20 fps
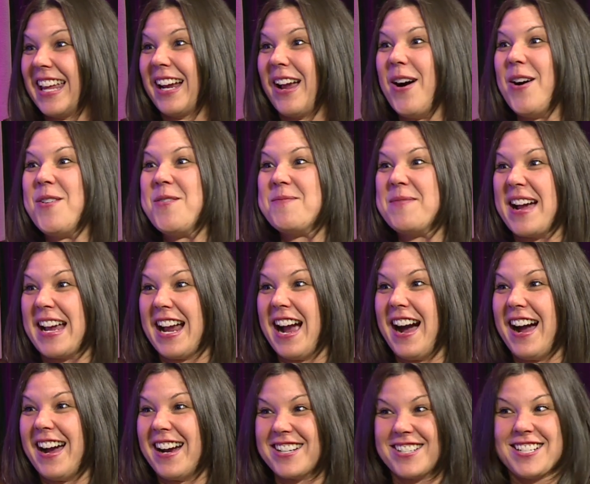like, oh my
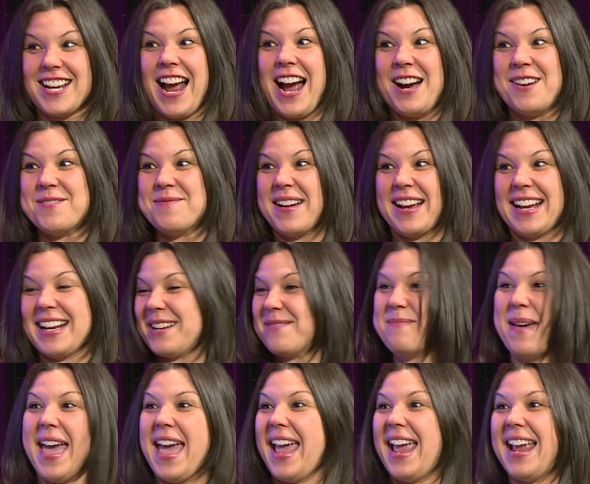gosh, how am I going to
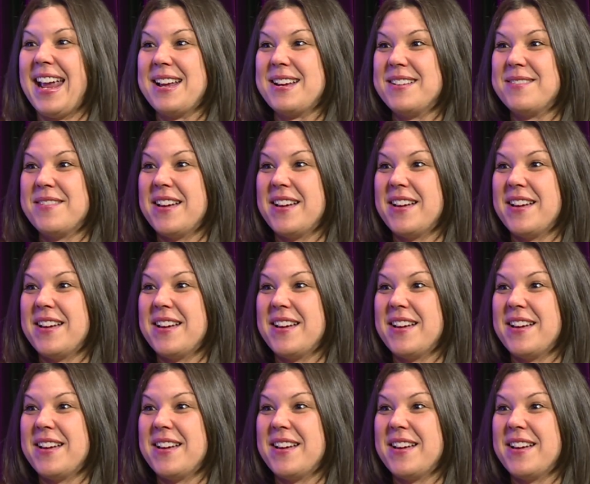pay?